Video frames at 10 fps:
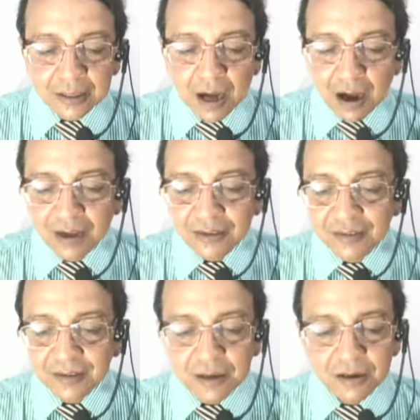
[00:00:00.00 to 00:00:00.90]
The
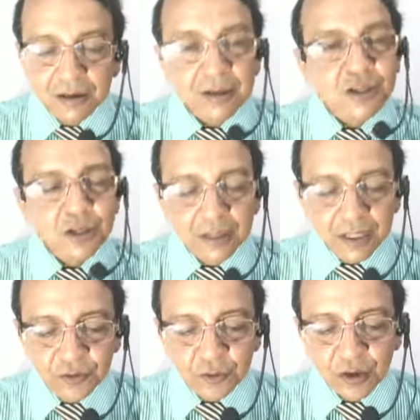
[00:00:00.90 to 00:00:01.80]
answer to
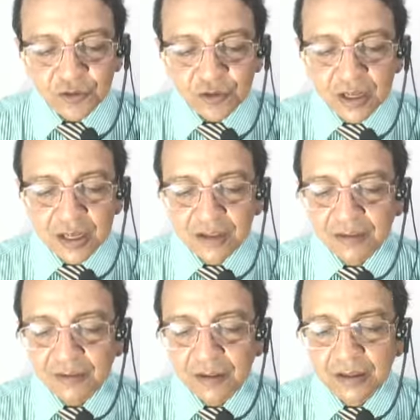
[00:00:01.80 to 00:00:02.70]
this question
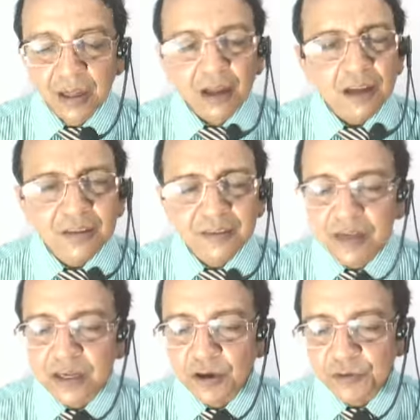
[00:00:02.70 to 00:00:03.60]
is the largest
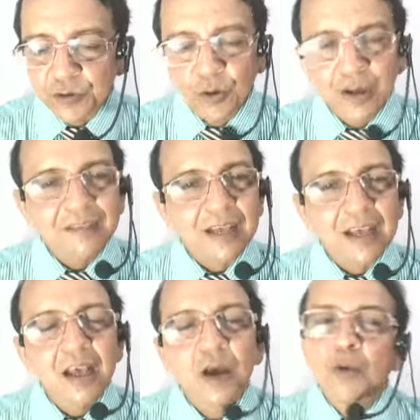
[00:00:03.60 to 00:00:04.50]
city of
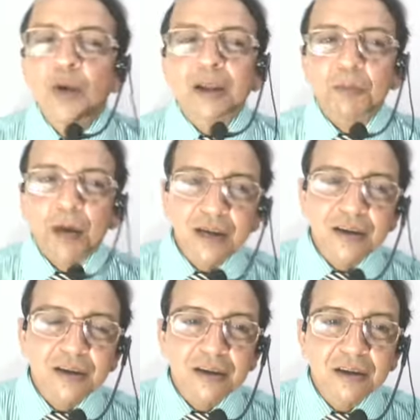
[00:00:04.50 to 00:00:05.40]
USA. Well, my
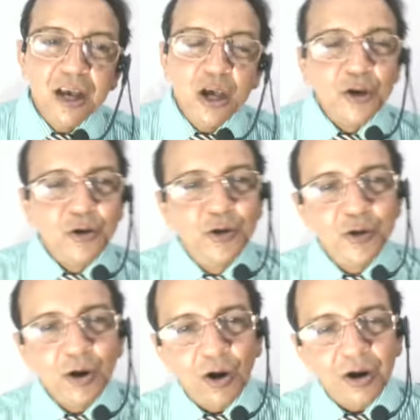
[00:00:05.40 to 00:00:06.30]
dear, New
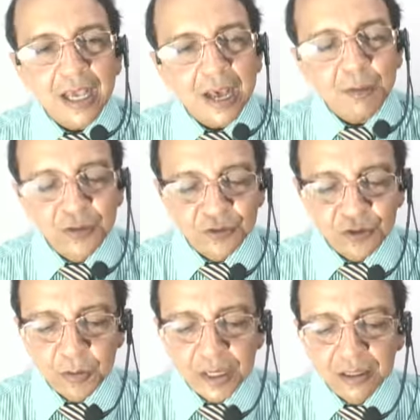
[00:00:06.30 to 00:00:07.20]
York happens
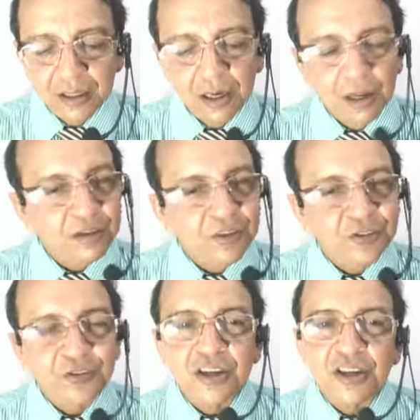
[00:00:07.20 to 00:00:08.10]
to be the
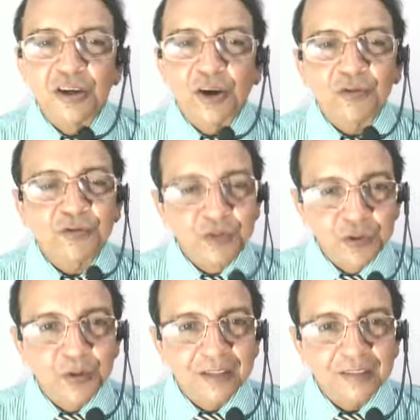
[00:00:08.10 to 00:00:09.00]
largest city of
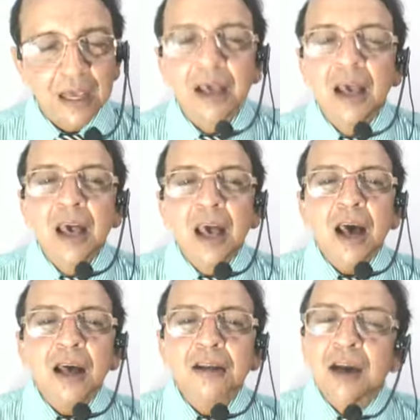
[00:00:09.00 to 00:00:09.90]
USA.
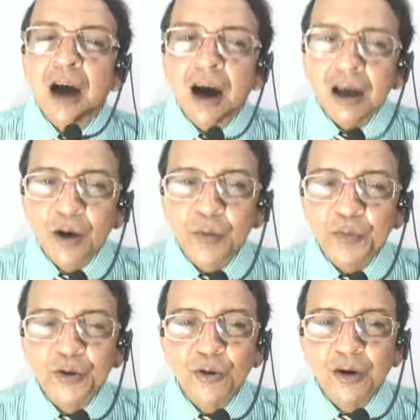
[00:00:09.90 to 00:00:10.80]
And I hope
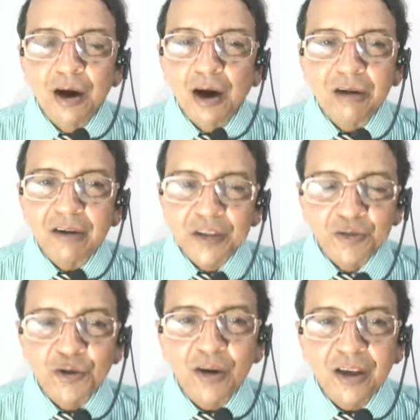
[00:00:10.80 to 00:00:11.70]
you are
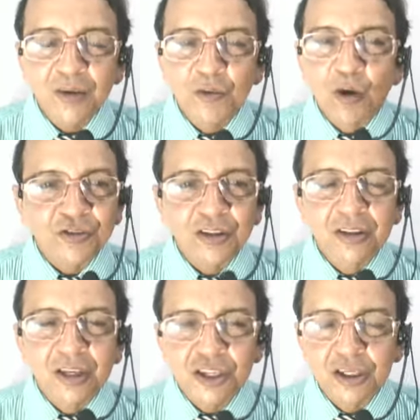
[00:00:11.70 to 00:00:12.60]
enjoying watching
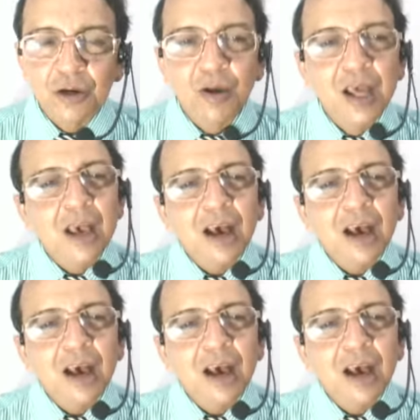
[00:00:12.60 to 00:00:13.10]
the show.